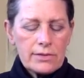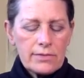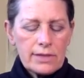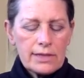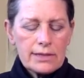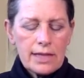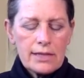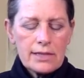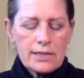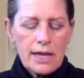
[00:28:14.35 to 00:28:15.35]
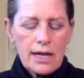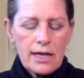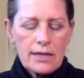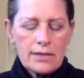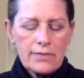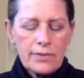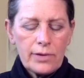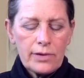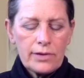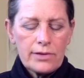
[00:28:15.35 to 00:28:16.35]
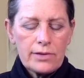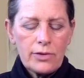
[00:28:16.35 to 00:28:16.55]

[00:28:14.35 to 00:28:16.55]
when the sun shines forth to